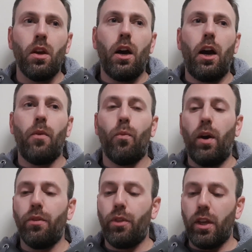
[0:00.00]
Um,
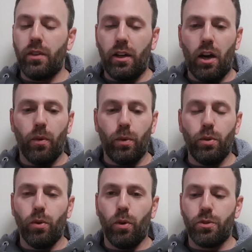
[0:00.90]
one thing that I
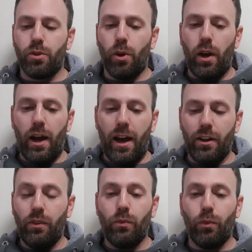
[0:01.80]
will also
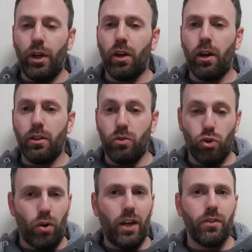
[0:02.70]
add, when I
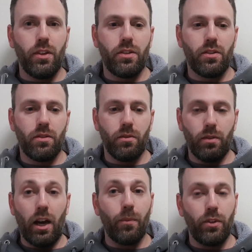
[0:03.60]
tried this
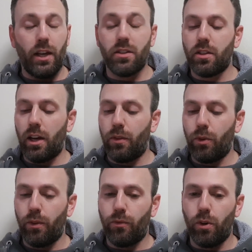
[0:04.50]
um, yesterday
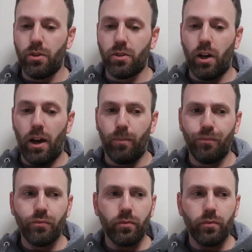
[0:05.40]
for the first time,